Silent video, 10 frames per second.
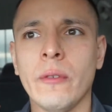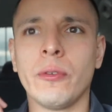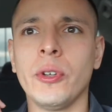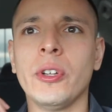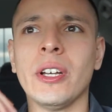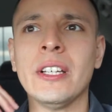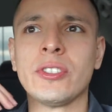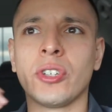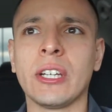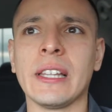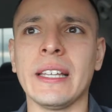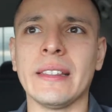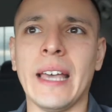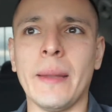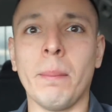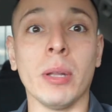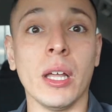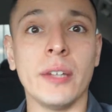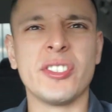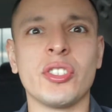for you to circulate that
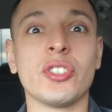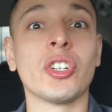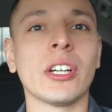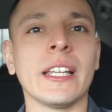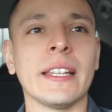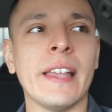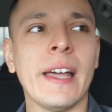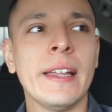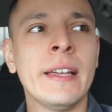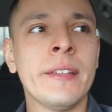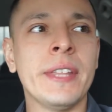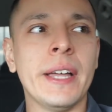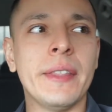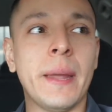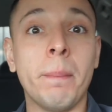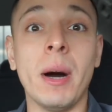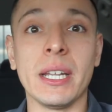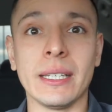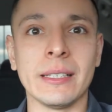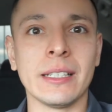blood, circulate that money,